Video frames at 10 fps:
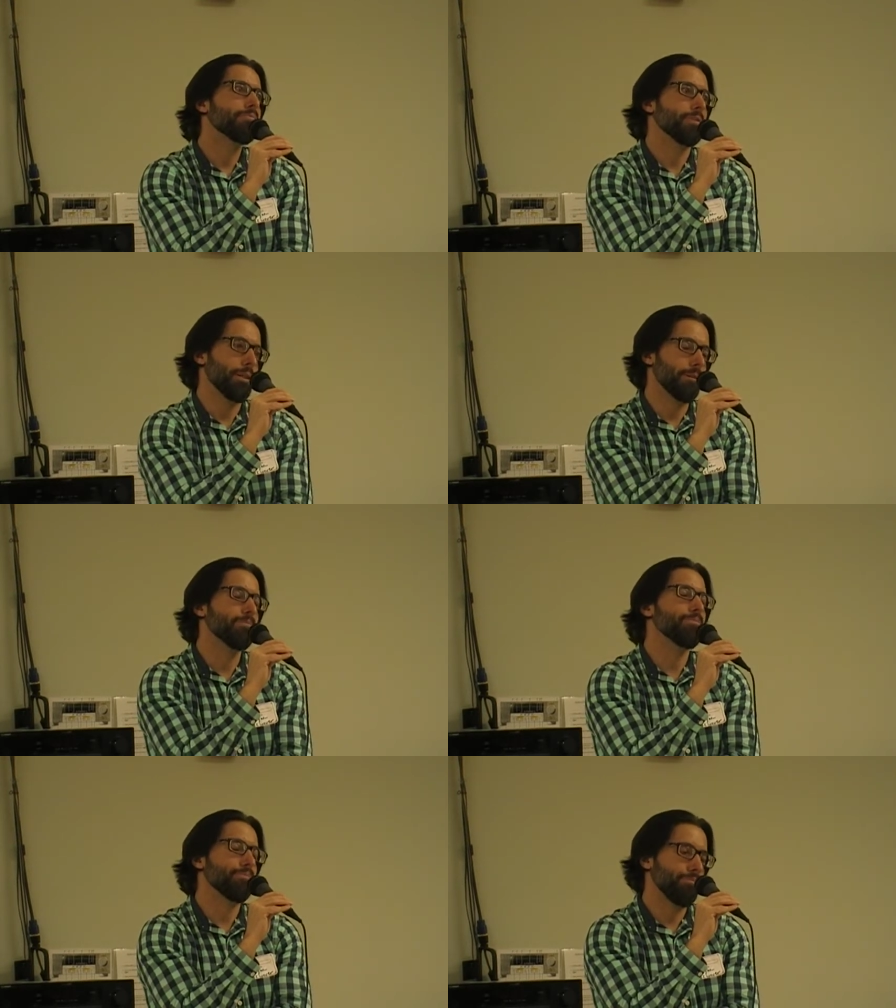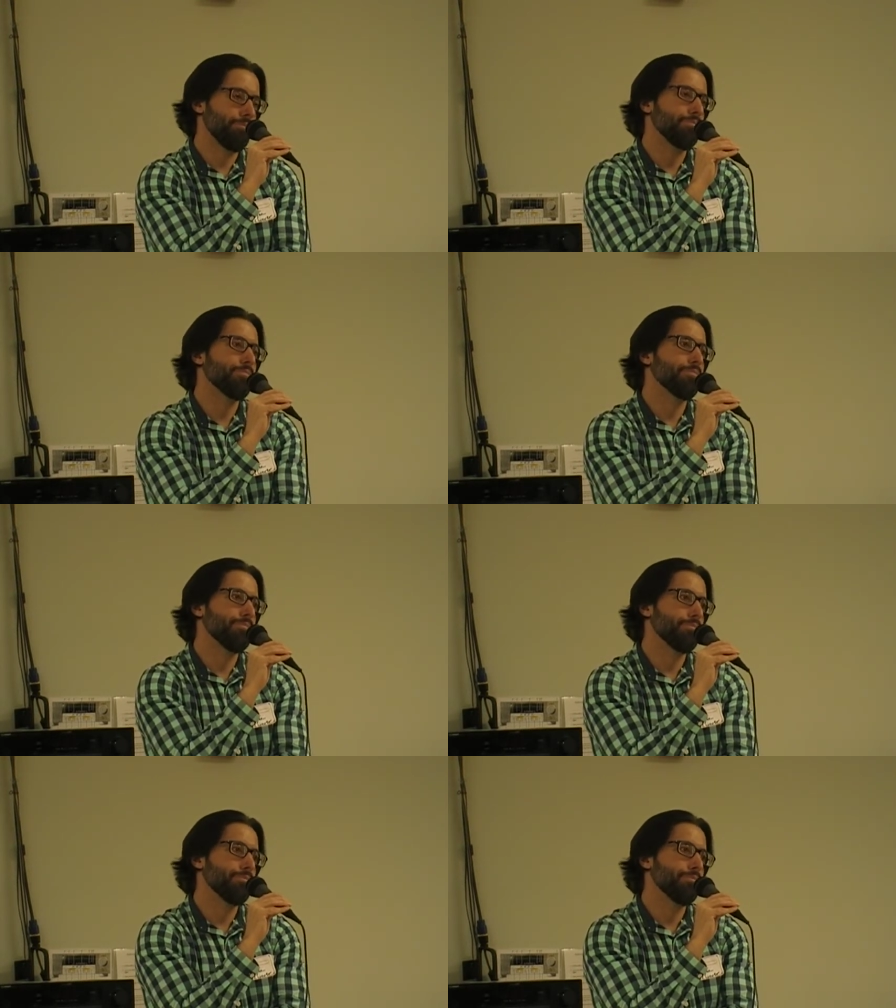Yep. Five years
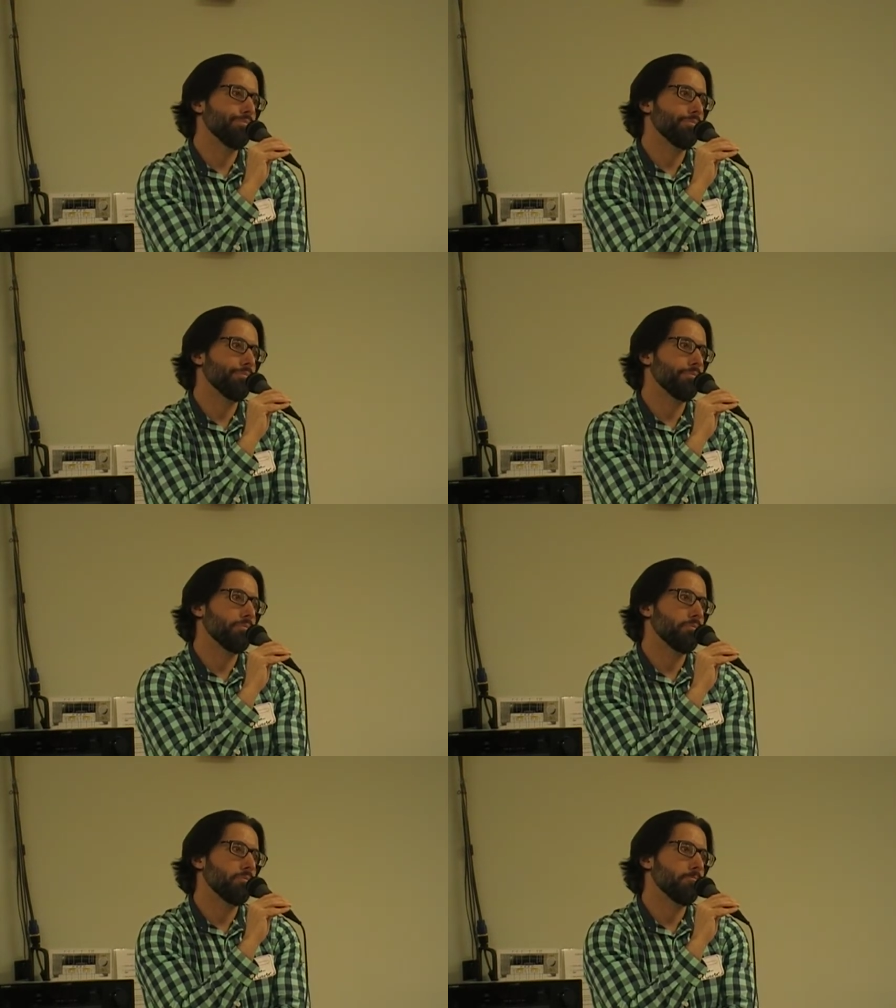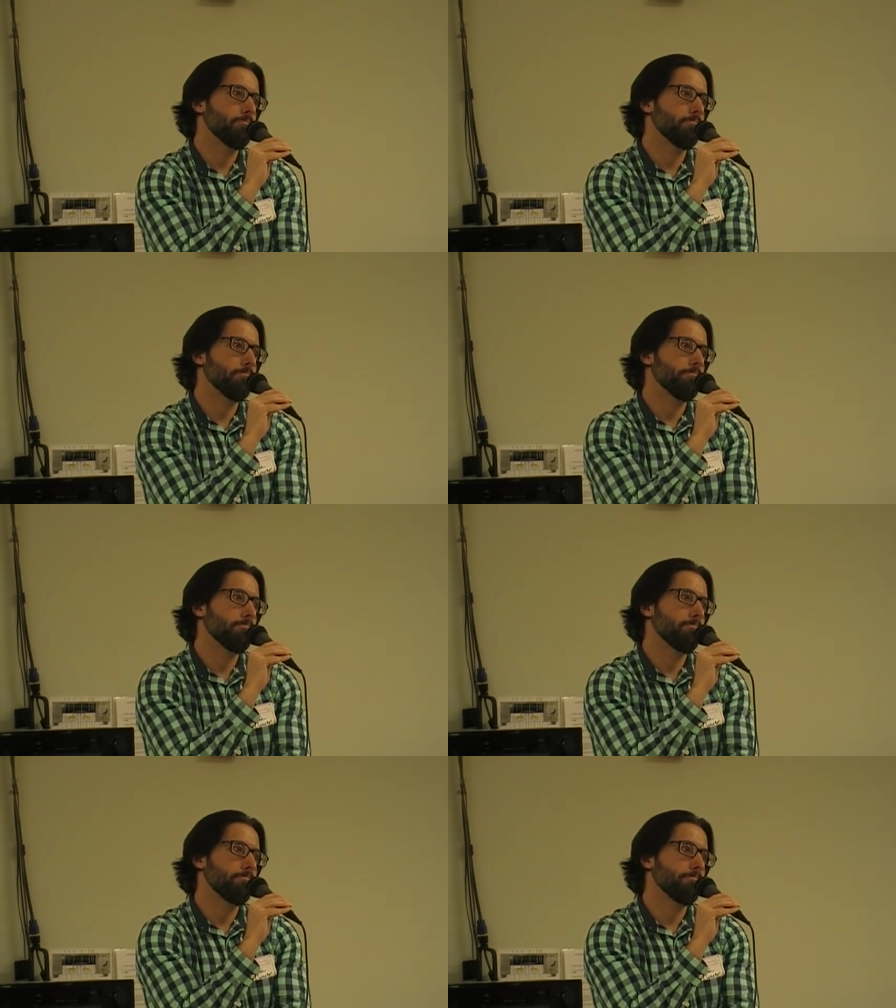ago, you said, "Oh my God, look at that! There's
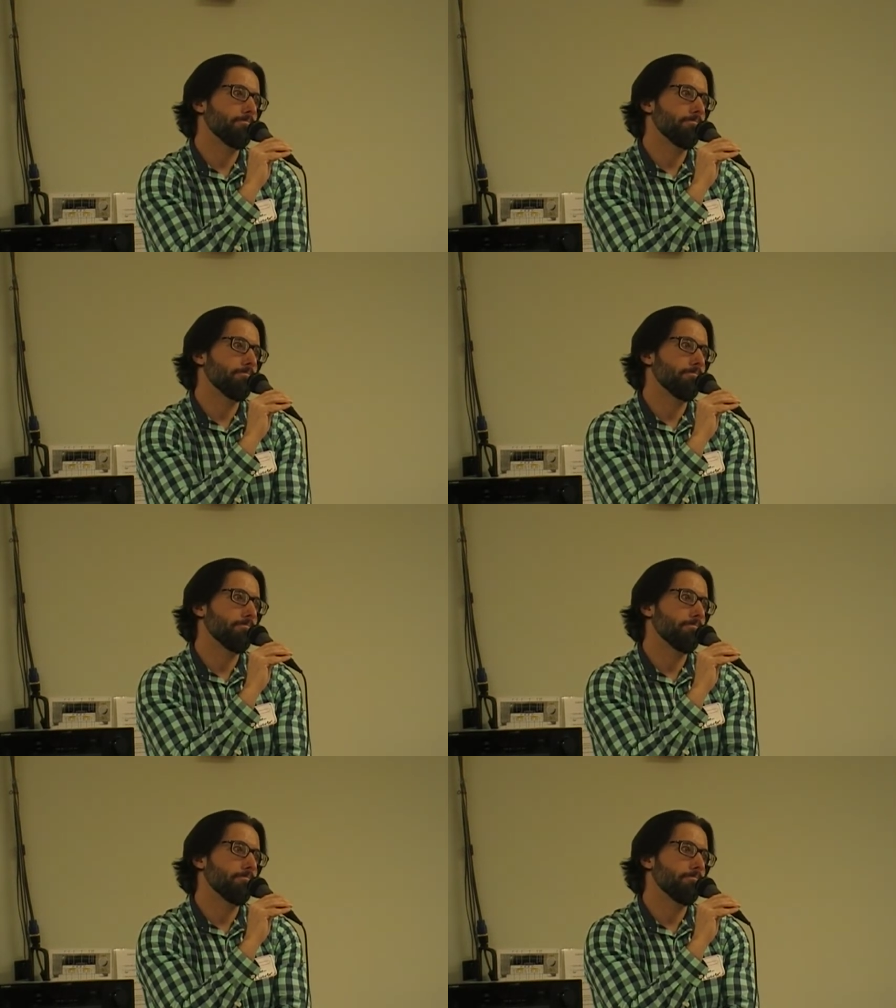30 of them."